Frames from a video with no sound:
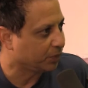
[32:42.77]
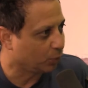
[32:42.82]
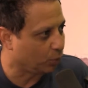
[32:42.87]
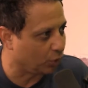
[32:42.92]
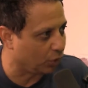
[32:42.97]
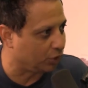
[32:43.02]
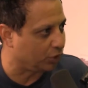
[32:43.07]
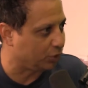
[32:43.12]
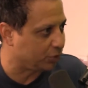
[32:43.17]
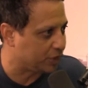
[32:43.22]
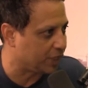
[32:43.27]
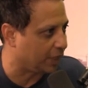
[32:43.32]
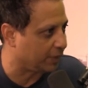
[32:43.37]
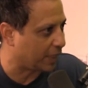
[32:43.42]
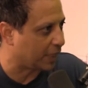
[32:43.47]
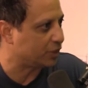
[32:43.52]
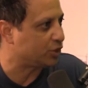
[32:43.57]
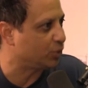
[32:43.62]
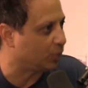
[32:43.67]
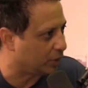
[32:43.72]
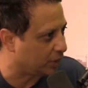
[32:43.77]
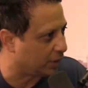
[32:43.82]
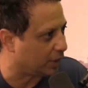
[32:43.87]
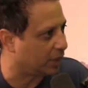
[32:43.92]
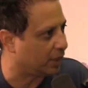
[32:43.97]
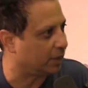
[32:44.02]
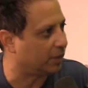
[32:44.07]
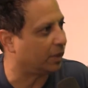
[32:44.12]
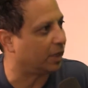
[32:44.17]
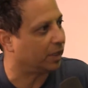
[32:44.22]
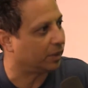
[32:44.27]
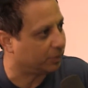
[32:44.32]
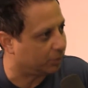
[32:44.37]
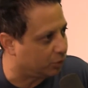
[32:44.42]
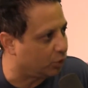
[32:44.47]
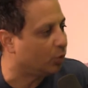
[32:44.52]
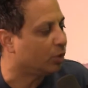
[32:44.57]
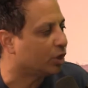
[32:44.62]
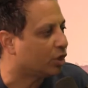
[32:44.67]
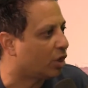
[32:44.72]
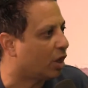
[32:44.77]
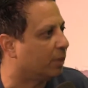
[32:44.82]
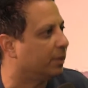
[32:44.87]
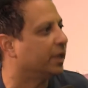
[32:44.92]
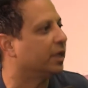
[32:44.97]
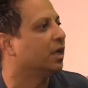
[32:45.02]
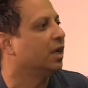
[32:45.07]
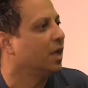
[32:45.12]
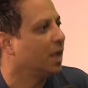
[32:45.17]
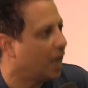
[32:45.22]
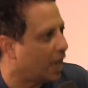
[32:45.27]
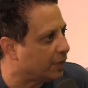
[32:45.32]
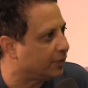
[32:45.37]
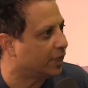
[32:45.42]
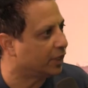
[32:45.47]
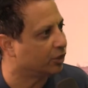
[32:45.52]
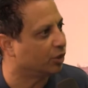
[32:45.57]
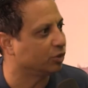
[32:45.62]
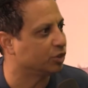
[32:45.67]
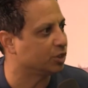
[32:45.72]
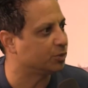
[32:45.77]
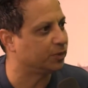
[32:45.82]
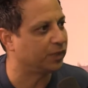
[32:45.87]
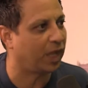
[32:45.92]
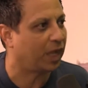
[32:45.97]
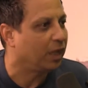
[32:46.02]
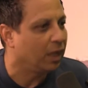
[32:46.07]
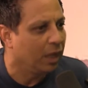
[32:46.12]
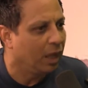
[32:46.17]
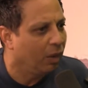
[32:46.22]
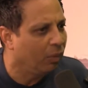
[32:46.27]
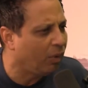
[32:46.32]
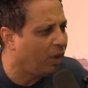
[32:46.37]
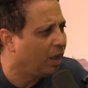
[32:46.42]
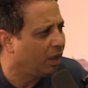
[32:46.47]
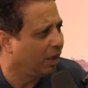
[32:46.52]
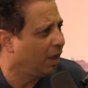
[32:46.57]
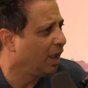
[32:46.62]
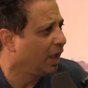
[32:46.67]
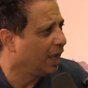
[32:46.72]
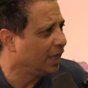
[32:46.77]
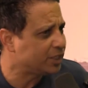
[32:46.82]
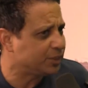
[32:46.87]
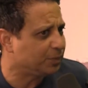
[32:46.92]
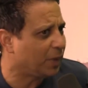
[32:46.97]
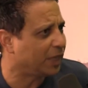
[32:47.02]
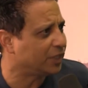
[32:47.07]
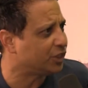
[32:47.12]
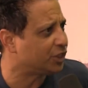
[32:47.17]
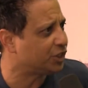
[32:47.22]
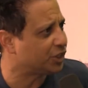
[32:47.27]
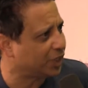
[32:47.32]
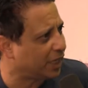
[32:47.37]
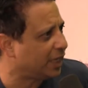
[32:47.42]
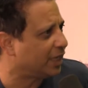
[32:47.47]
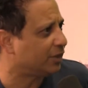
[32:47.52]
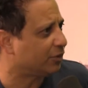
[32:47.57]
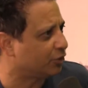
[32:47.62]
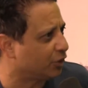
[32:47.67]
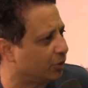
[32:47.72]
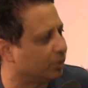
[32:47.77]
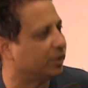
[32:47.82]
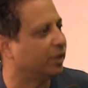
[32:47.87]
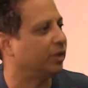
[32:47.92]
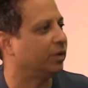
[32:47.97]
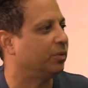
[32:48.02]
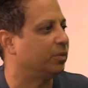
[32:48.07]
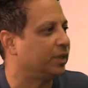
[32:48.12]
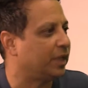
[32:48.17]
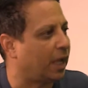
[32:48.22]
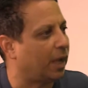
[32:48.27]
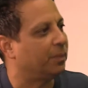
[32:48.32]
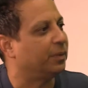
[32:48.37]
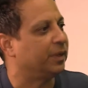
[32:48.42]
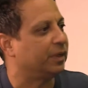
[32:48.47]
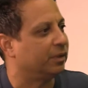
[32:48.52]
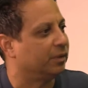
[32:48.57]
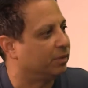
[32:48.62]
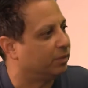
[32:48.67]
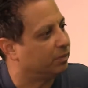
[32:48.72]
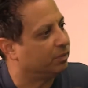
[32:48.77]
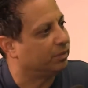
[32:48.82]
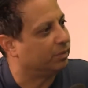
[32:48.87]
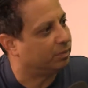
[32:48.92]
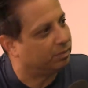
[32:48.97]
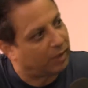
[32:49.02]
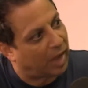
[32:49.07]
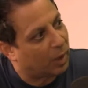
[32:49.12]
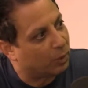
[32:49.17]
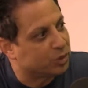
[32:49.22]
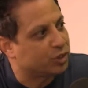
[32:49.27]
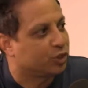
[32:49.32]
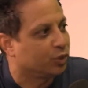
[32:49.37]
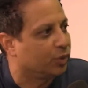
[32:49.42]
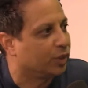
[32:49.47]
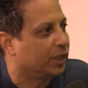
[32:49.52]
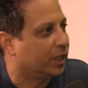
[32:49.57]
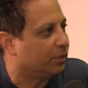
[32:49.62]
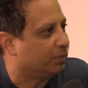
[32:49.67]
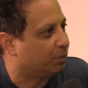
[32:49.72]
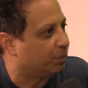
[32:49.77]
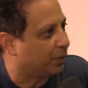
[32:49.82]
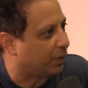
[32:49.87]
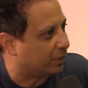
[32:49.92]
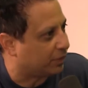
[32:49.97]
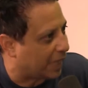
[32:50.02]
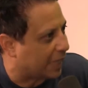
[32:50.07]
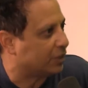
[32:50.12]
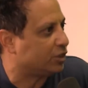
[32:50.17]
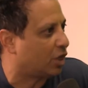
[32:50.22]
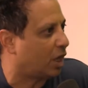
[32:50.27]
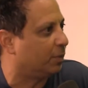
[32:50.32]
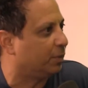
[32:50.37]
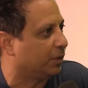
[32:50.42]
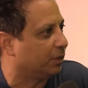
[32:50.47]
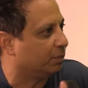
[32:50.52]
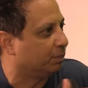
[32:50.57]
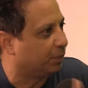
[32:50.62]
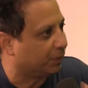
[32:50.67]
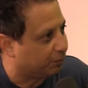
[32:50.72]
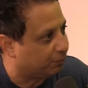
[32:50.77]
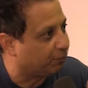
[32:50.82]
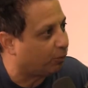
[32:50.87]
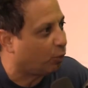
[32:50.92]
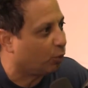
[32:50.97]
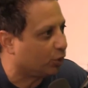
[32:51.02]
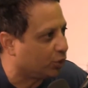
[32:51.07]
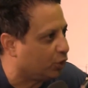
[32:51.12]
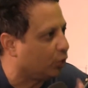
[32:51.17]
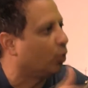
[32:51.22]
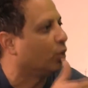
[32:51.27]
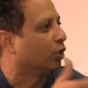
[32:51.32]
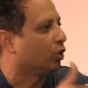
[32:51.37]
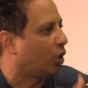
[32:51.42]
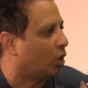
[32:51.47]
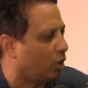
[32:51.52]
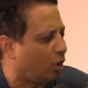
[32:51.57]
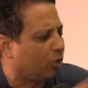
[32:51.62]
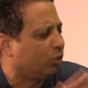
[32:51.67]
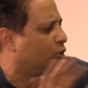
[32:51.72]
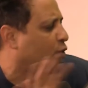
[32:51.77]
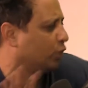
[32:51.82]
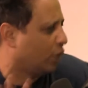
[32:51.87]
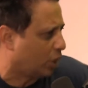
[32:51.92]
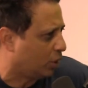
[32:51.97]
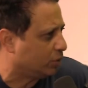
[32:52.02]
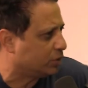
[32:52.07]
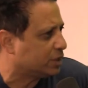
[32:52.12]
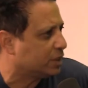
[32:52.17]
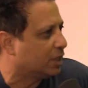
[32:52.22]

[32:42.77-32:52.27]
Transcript: Where you tell that to a newer comic, and then they'll just be like, oh, it's my shit, dude. Yeah, but I was doing that topic before you, or who knows?